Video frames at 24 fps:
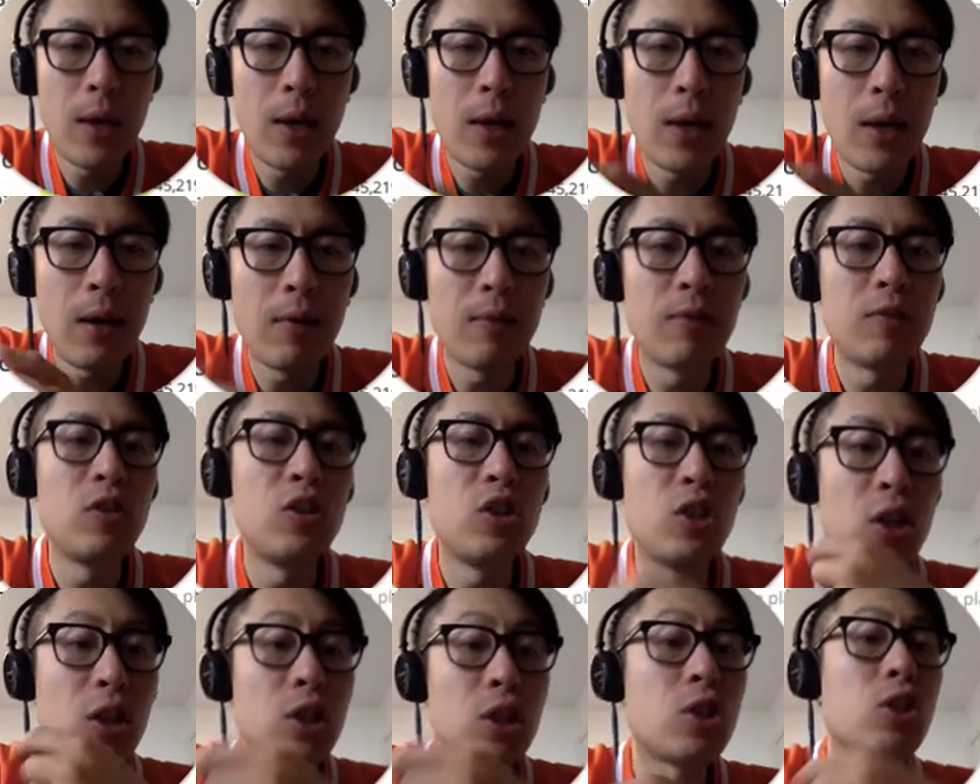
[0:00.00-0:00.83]
of
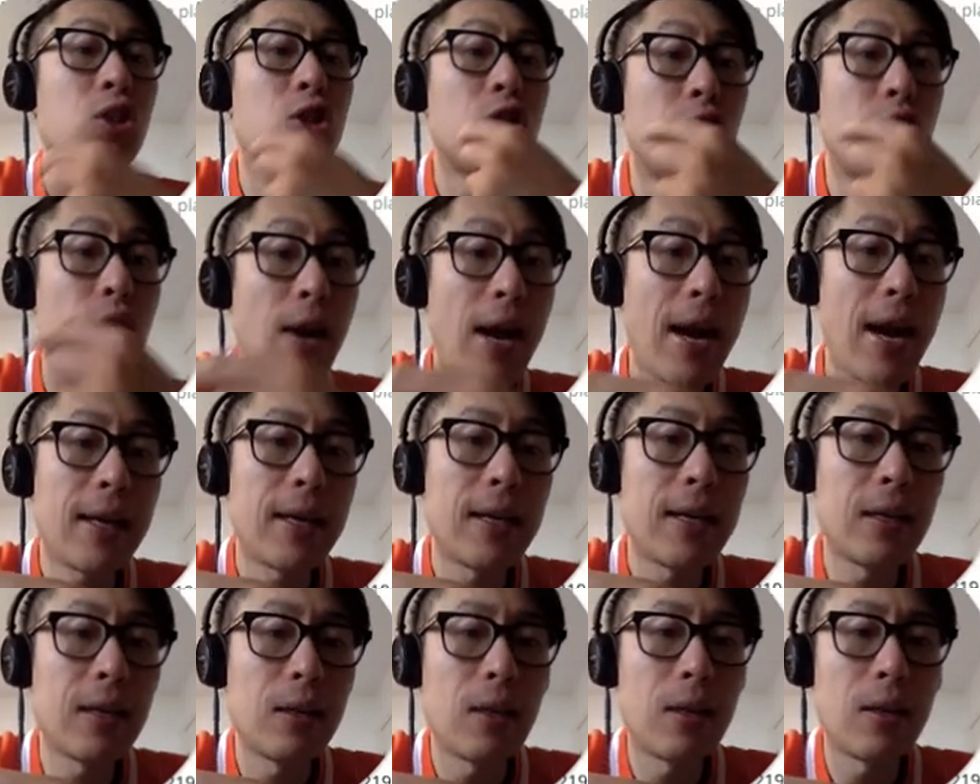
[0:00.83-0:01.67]
just
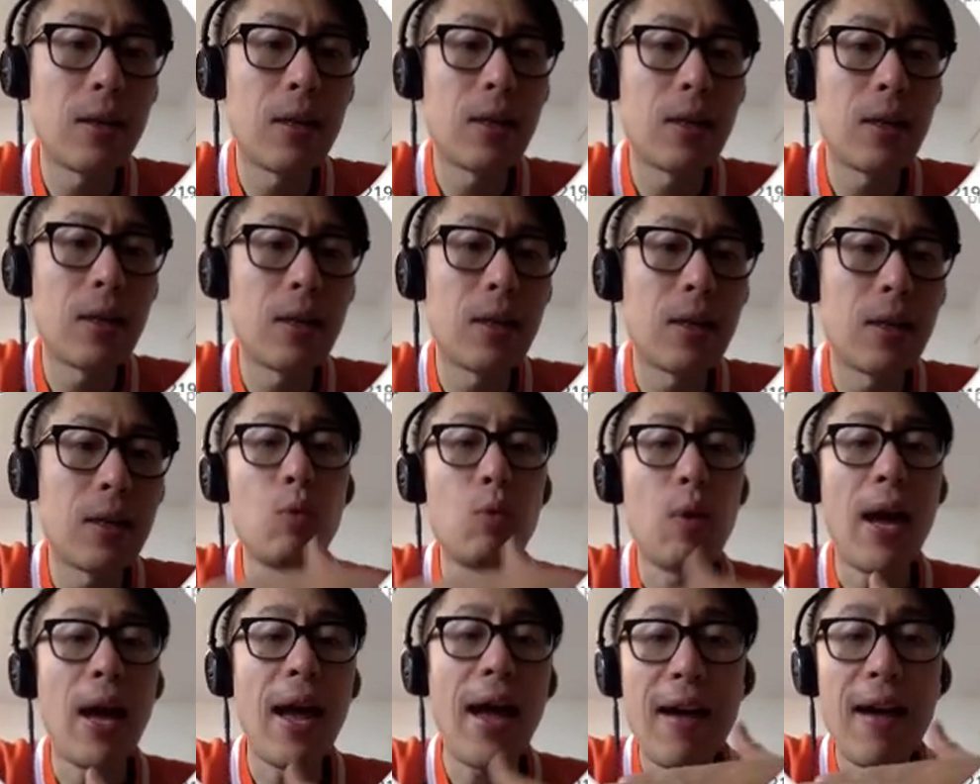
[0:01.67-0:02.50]
tracking the things that you
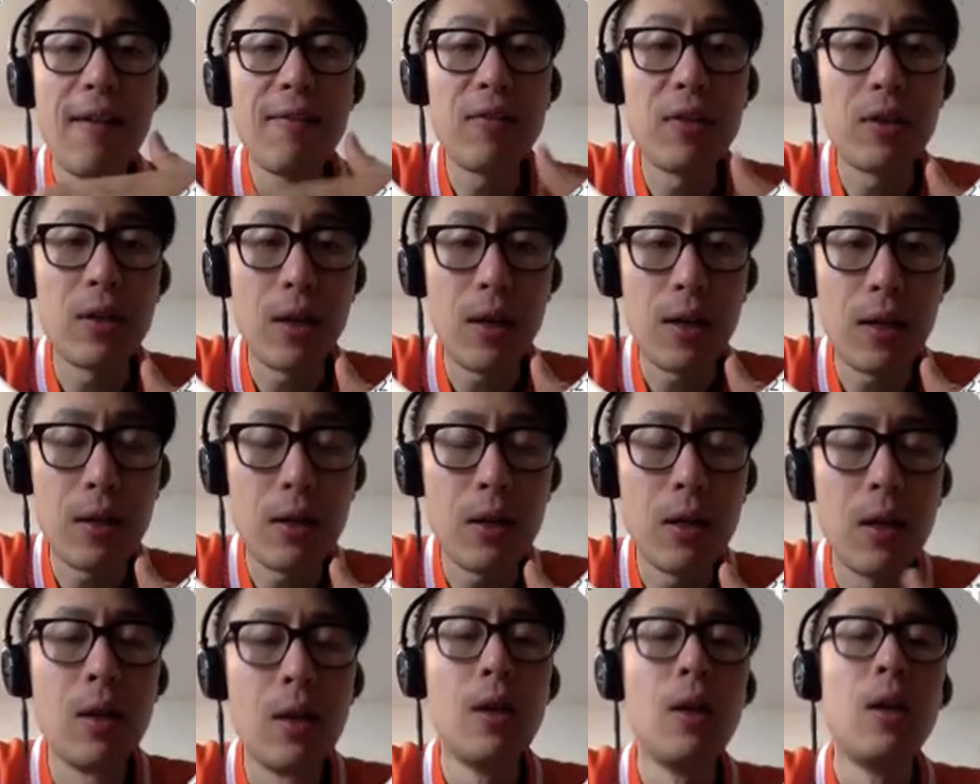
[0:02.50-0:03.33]
have
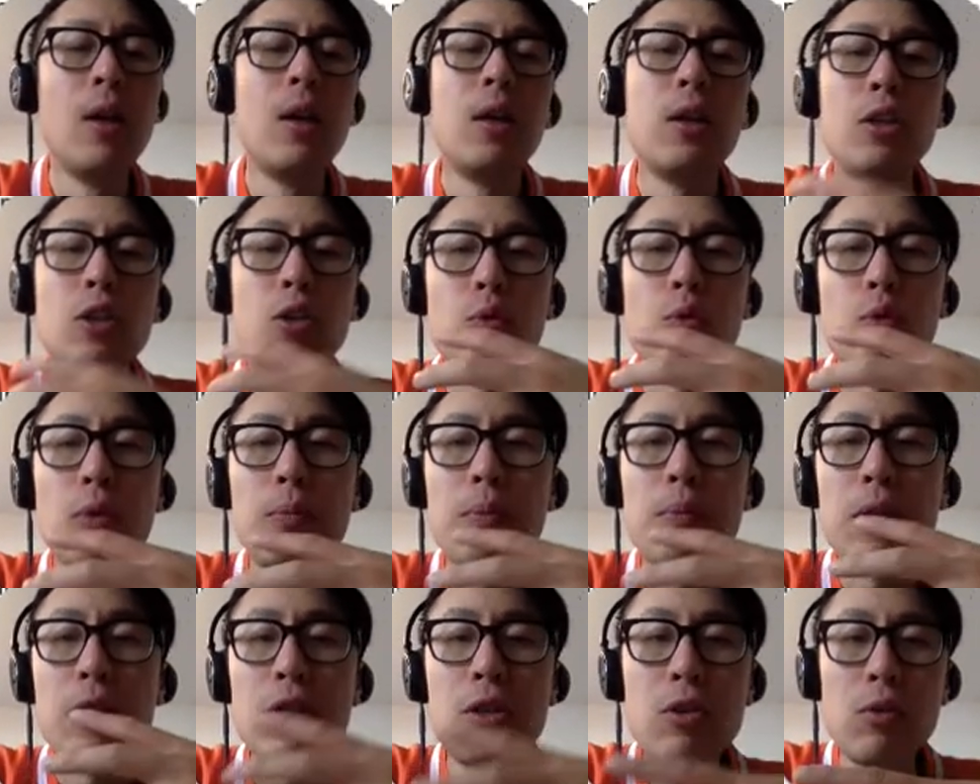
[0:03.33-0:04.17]
done. You would
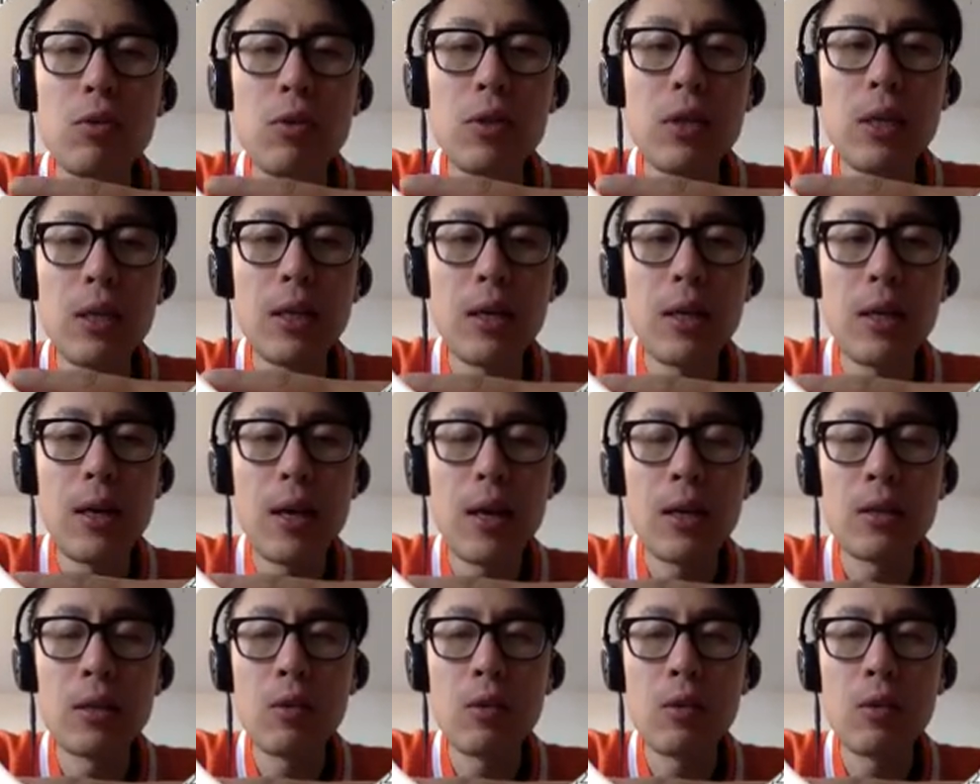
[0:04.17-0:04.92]
be using it as a